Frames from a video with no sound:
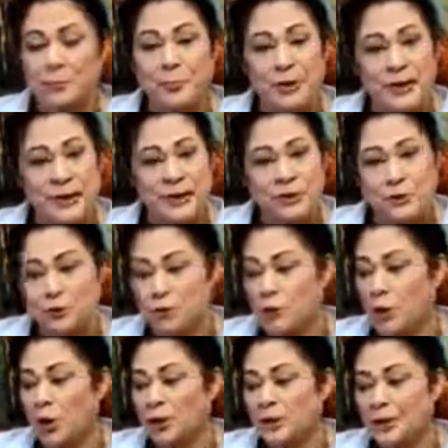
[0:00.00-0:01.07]
Please do
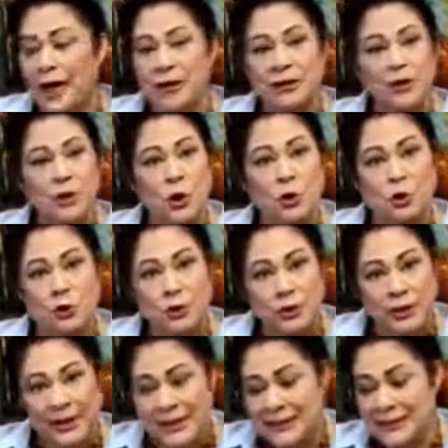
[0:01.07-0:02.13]
not dunk your
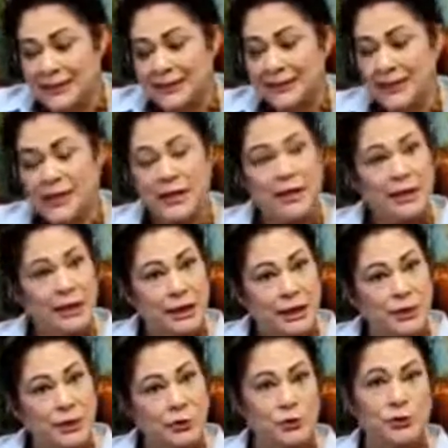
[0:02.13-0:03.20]
cookies
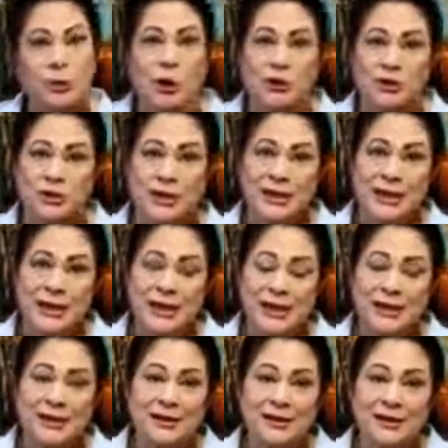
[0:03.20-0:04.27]
into your tea.
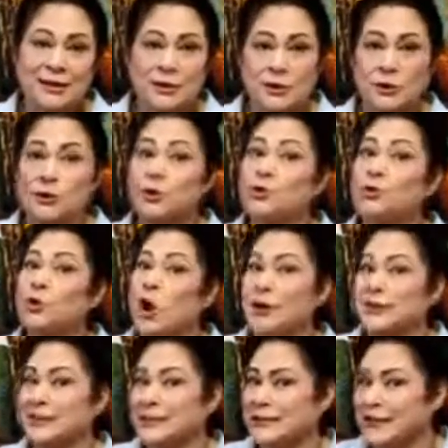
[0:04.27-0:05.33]
Do
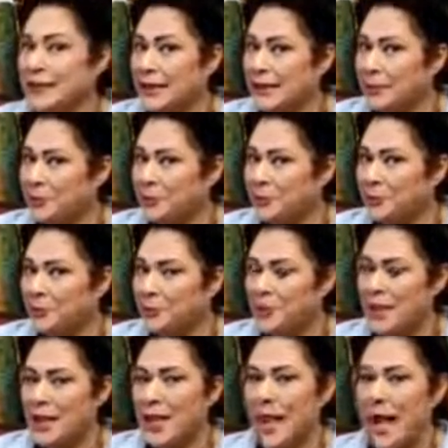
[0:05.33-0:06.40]
not slurp,
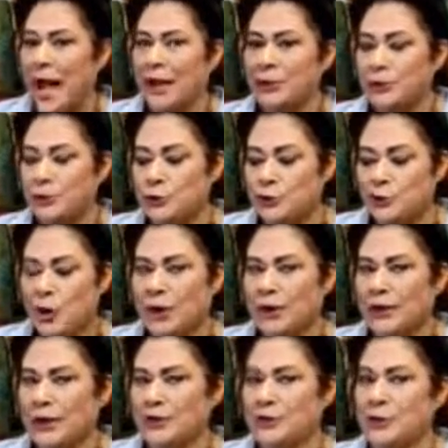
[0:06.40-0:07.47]
and do
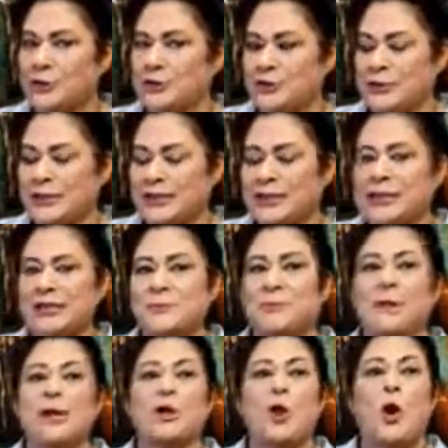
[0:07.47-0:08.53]
not let your tea
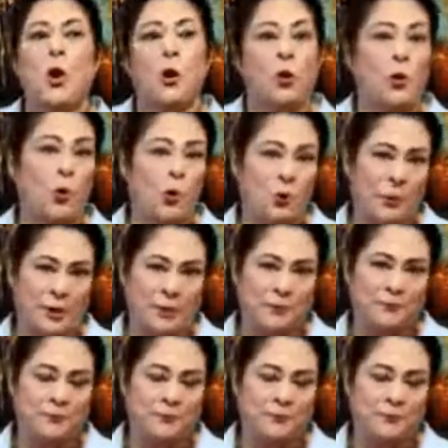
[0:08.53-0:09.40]
spill all over.